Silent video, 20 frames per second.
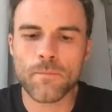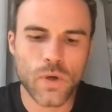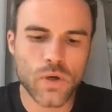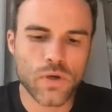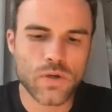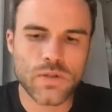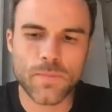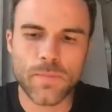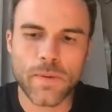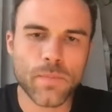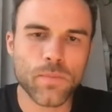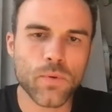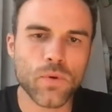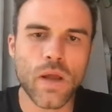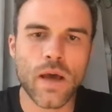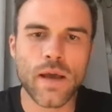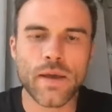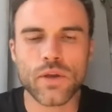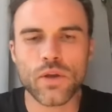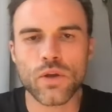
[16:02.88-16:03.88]
because of people
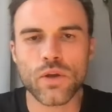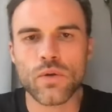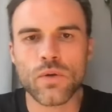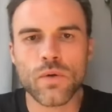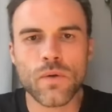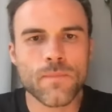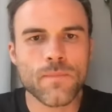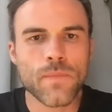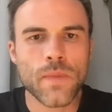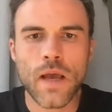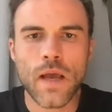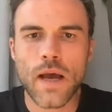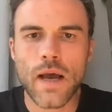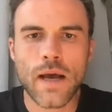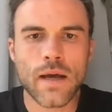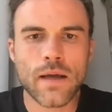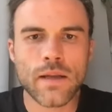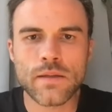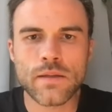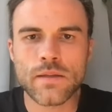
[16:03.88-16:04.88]
like you.
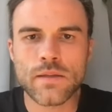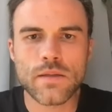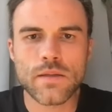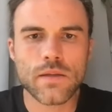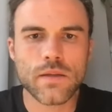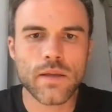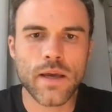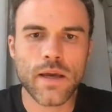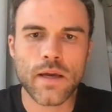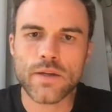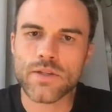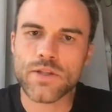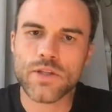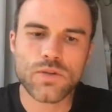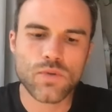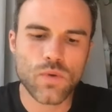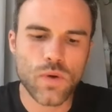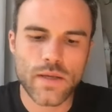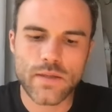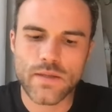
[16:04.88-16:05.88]
And yeah, it's
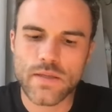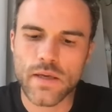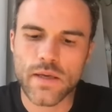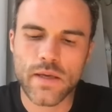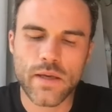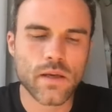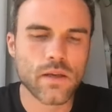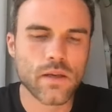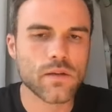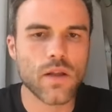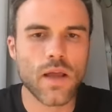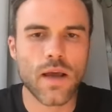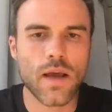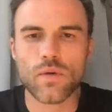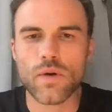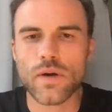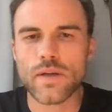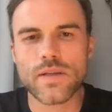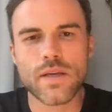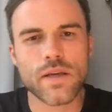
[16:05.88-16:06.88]
just great to hear, like
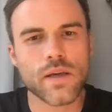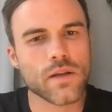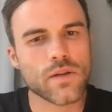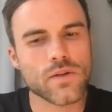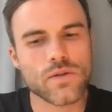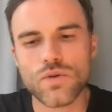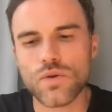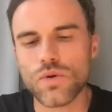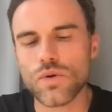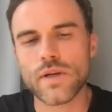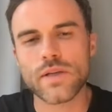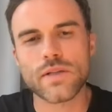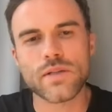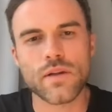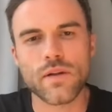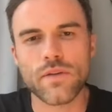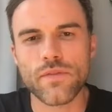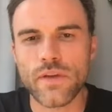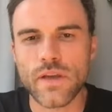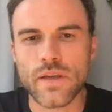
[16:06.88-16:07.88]
great to hear the stories
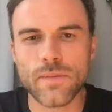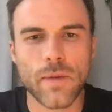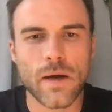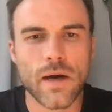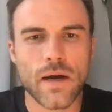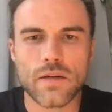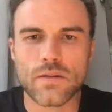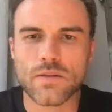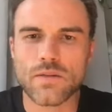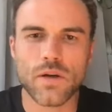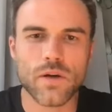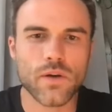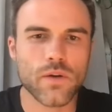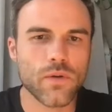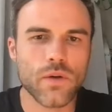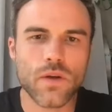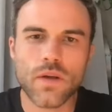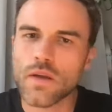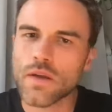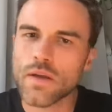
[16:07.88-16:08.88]
and the feedback.
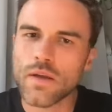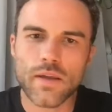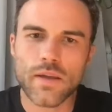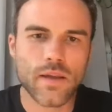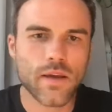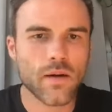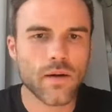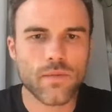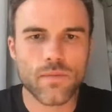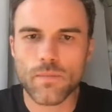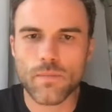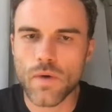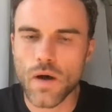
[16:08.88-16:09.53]
So yeah,